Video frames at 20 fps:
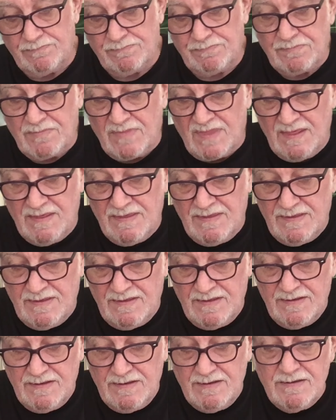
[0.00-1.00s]

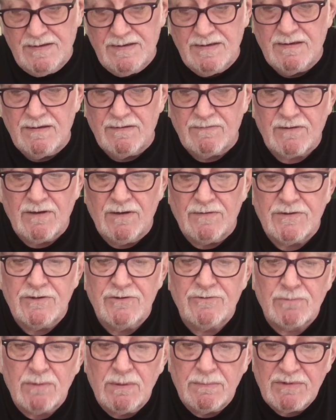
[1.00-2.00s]
I've cut
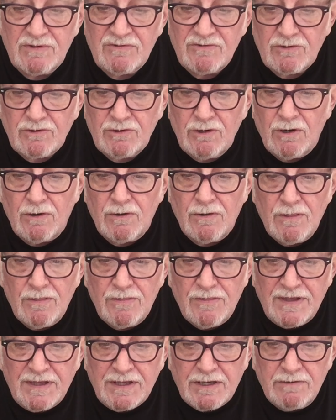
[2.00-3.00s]
this one because I
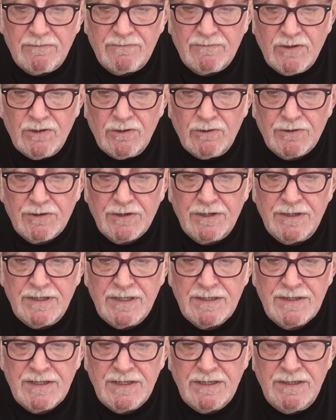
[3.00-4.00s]
think I've got
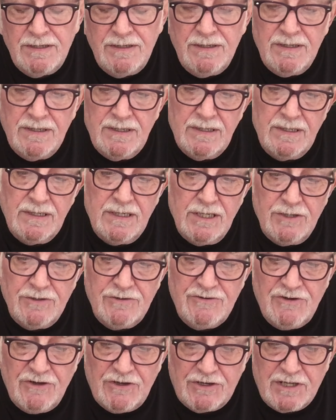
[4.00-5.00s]
another
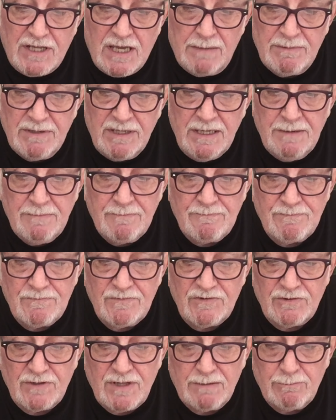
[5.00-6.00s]
chit coming,
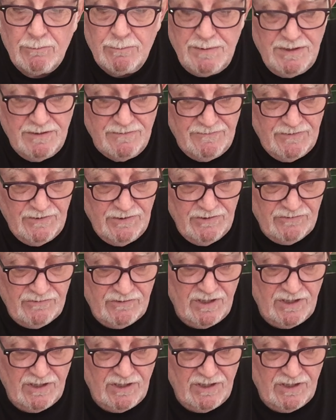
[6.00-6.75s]
so that will be the first